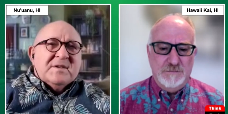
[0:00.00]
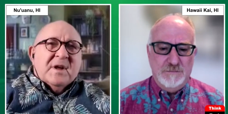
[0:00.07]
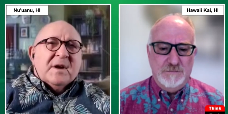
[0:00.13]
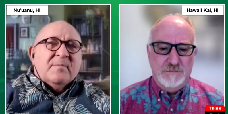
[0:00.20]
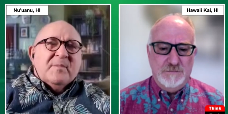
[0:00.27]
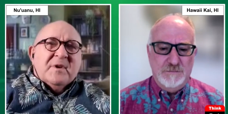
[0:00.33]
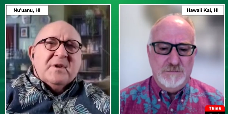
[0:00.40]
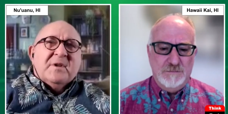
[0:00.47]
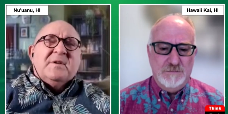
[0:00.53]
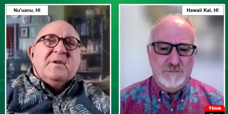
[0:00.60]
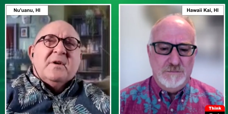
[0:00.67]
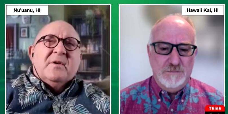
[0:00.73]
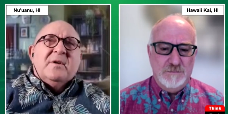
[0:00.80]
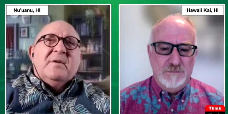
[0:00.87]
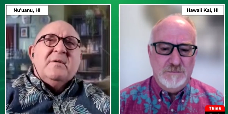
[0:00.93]
Speaker 1: not
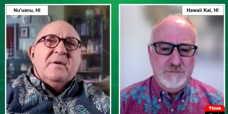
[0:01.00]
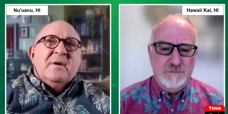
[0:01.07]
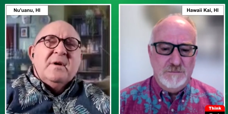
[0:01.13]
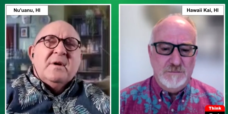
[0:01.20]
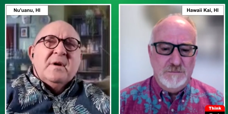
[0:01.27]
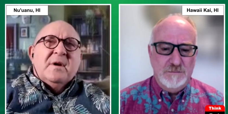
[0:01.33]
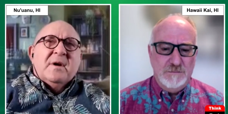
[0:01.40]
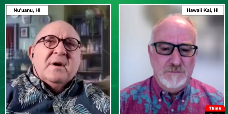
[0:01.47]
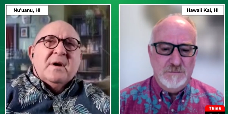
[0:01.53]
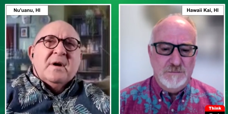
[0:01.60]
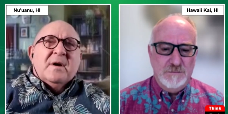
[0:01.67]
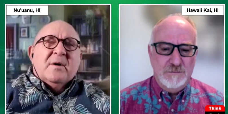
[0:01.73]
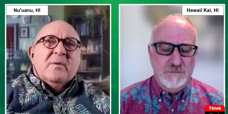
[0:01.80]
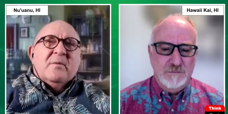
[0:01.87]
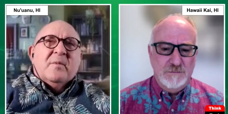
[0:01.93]
military,
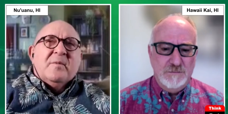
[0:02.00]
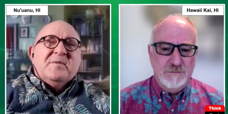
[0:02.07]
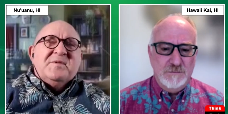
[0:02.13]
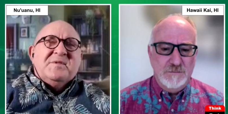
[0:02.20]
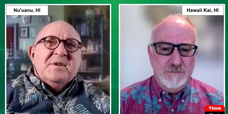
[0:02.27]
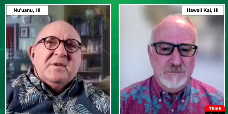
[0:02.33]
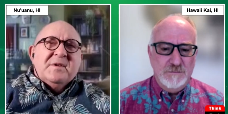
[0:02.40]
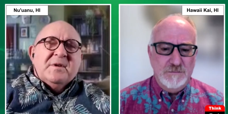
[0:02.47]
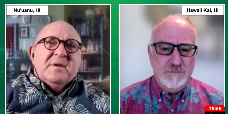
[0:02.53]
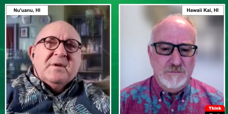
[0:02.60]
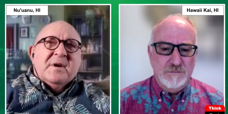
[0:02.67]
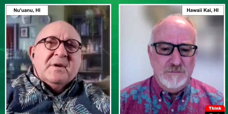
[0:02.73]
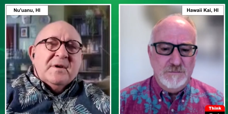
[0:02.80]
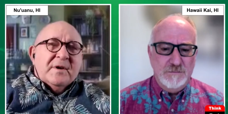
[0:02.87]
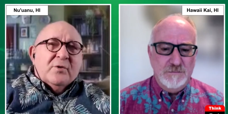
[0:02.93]
when we
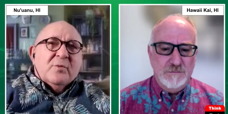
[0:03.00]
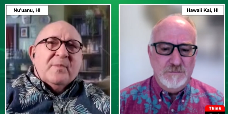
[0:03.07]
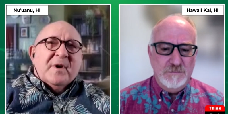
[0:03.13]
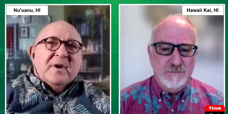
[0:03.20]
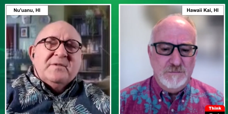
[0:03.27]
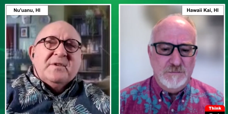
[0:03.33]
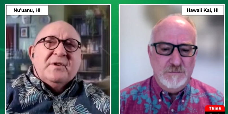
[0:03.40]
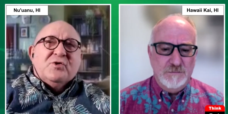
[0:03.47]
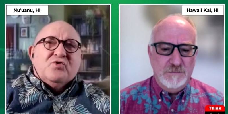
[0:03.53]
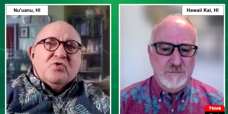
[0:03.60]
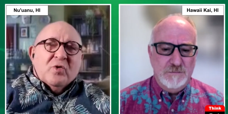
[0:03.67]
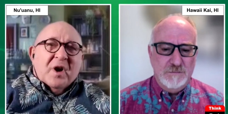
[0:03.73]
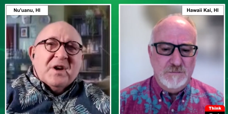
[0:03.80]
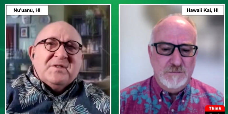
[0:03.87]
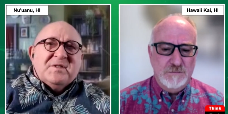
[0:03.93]
see and hear about the
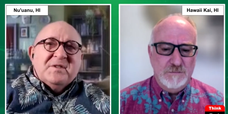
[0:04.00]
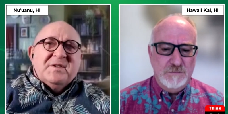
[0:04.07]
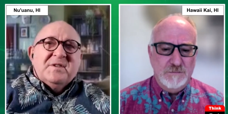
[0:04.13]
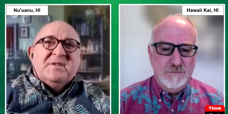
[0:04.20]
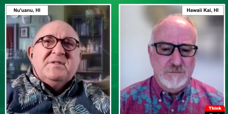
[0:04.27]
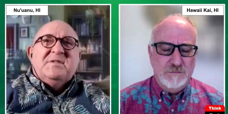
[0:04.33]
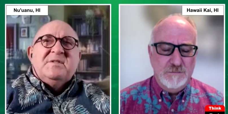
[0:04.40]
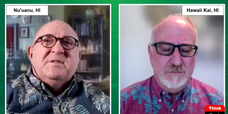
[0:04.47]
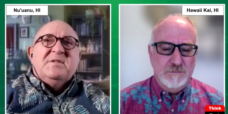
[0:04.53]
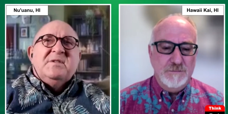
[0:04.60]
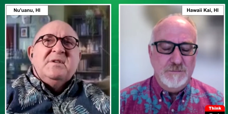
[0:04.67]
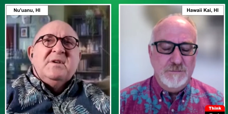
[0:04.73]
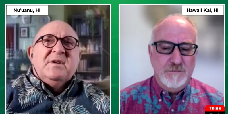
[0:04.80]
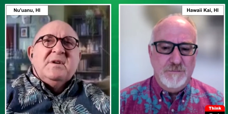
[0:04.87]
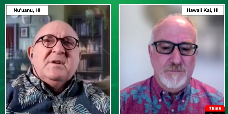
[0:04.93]
atrocities,
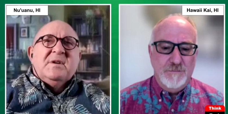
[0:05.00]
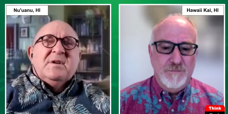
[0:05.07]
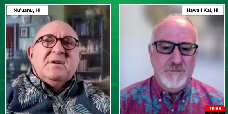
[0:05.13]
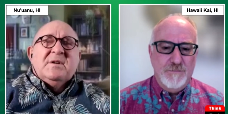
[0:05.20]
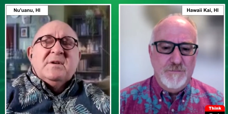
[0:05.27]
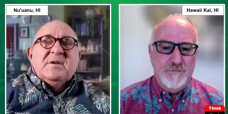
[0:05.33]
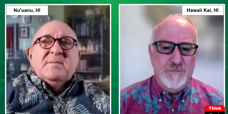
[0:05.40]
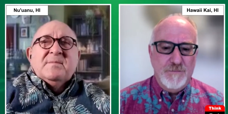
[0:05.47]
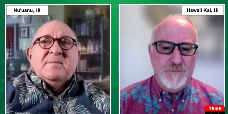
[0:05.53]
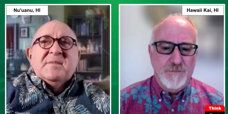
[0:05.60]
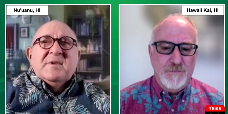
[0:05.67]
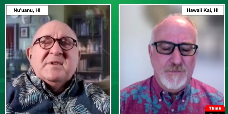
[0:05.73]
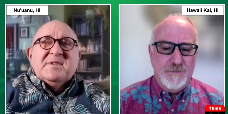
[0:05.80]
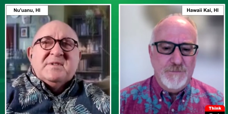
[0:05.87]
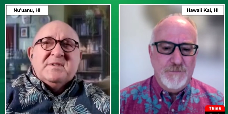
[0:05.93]

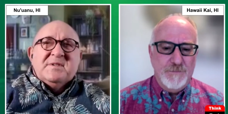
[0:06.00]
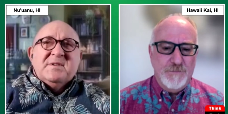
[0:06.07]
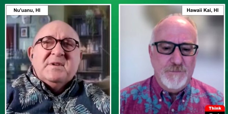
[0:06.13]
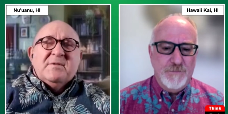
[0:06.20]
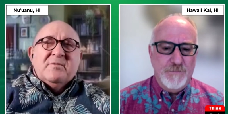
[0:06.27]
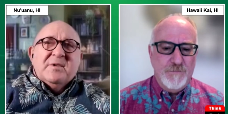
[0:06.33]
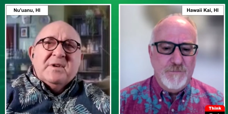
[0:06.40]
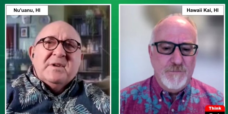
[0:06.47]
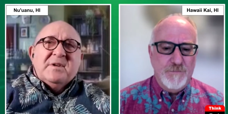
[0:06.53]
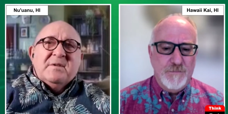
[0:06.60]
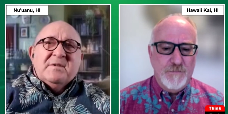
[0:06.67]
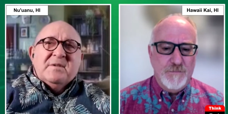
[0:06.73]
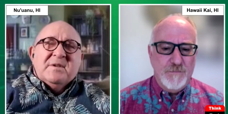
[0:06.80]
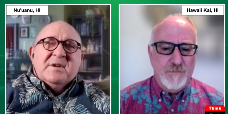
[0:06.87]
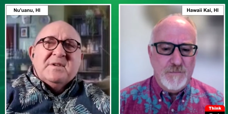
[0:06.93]
it
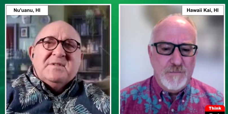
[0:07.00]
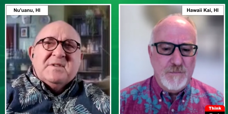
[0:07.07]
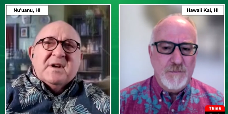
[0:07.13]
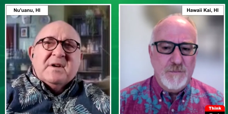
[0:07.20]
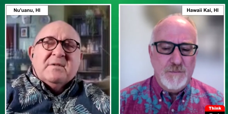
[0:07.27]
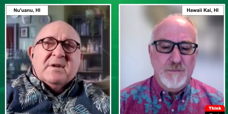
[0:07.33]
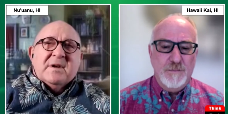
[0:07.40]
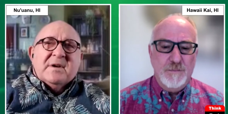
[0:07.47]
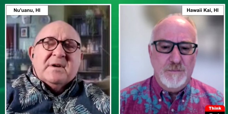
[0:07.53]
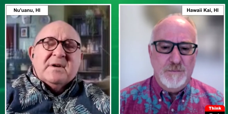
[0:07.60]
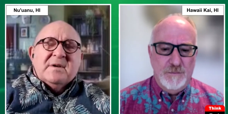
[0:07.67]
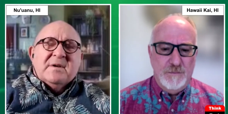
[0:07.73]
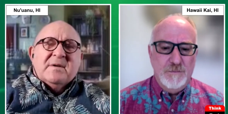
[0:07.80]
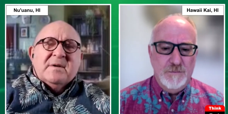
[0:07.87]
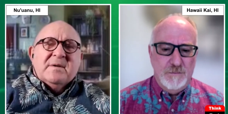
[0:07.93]
really does sound like
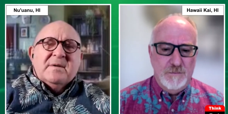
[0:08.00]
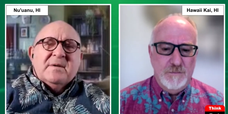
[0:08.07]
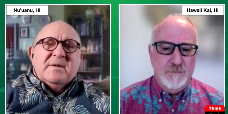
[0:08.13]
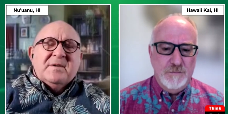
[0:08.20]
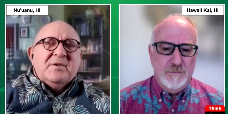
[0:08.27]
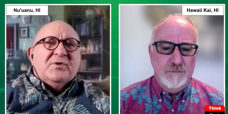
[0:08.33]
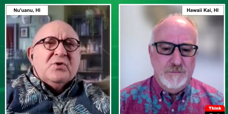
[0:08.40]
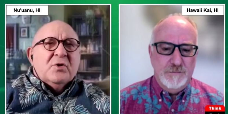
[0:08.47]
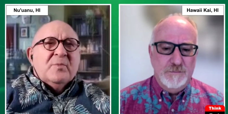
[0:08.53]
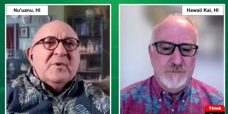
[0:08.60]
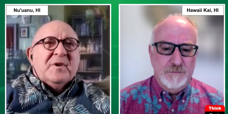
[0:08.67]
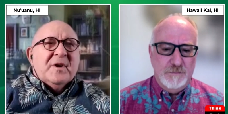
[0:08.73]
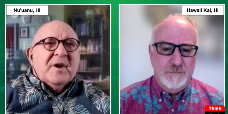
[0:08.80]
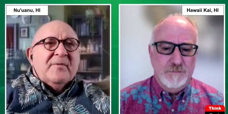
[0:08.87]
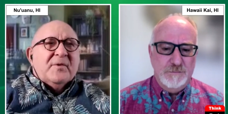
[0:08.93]
a
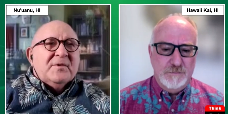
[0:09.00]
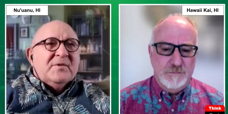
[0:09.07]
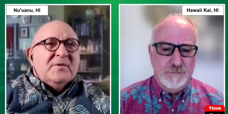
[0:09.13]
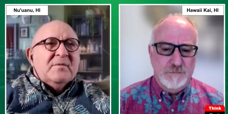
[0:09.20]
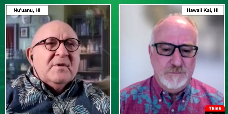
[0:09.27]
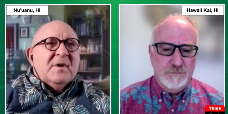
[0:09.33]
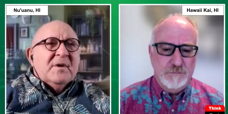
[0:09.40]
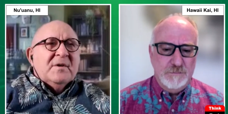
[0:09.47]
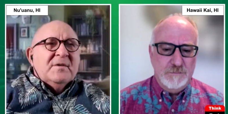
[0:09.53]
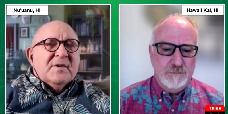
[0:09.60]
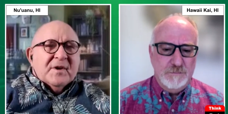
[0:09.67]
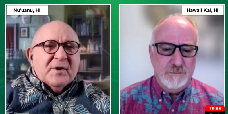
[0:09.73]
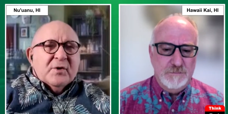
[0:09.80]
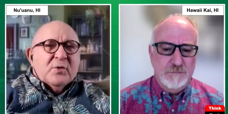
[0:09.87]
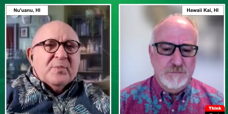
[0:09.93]
determined effort
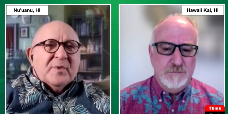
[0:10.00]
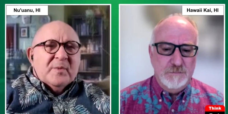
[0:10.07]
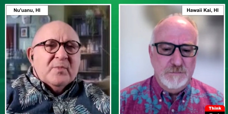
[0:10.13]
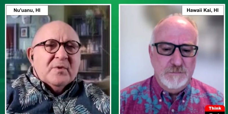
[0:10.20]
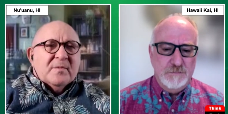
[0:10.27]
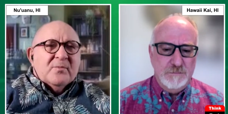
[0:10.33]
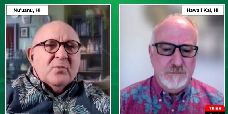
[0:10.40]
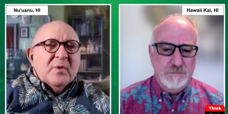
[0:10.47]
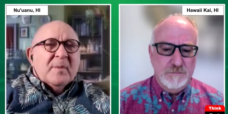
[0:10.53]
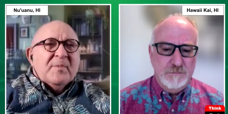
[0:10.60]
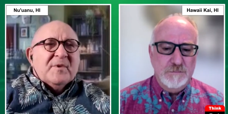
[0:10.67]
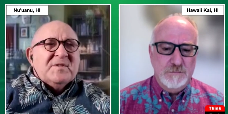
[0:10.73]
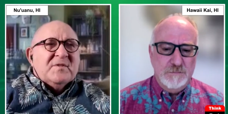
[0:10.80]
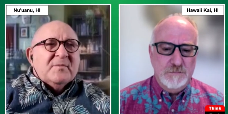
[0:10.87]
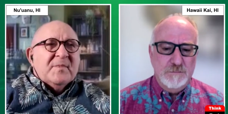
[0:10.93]
to kill people.
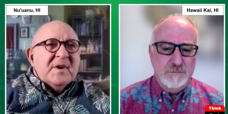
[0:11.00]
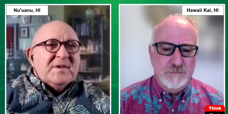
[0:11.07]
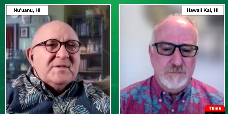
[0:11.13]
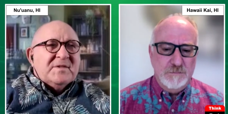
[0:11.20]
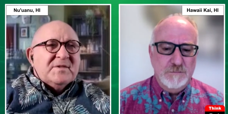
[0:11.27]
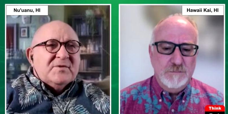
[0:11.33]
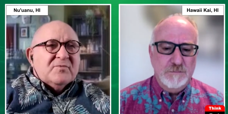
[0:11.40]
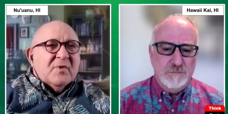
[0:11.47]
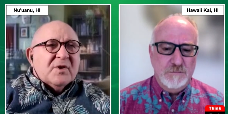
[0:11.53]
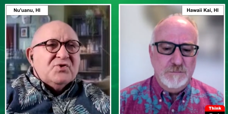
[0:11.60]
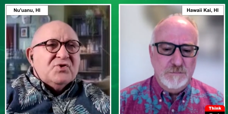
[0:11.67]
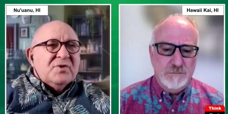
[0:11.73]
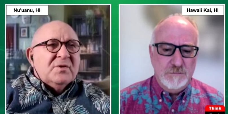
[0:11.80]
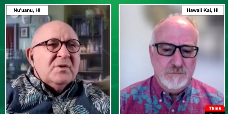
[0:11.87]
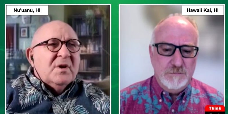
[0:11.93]
Weapons of mass
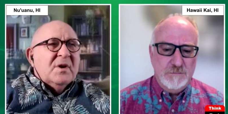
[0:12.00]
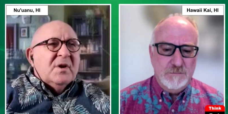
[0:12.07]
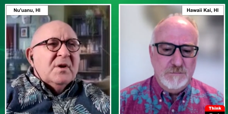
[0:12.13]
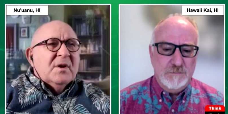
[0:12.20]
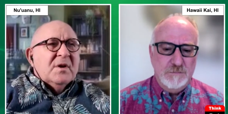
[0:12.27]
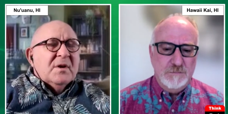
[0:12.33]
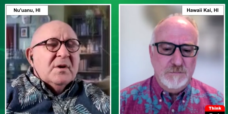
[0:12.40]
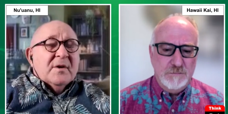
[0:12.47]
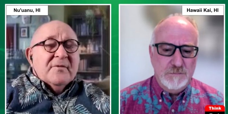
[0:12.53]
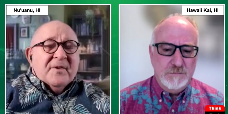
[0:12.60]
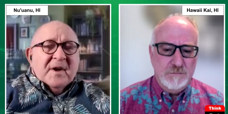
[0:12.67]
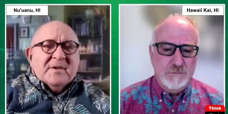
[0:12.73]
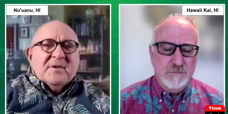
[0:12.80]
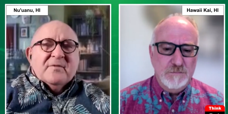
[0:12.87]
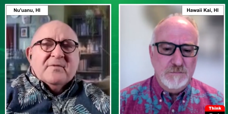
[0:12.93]
destruction,
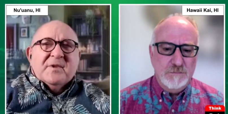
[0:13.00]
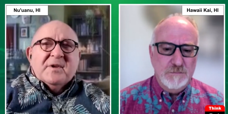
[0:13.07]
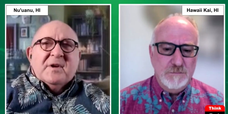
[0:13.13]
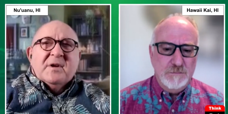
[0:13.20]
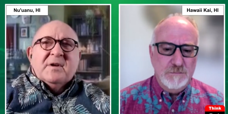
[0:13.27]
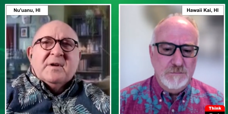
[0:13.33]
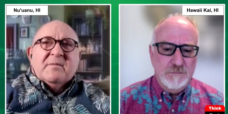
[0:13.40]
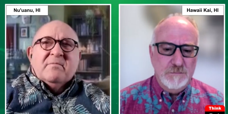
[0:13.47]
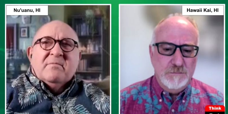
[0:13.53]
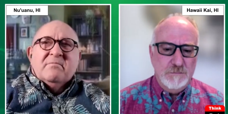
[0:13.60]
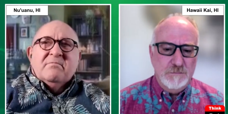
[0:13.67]
effectively killing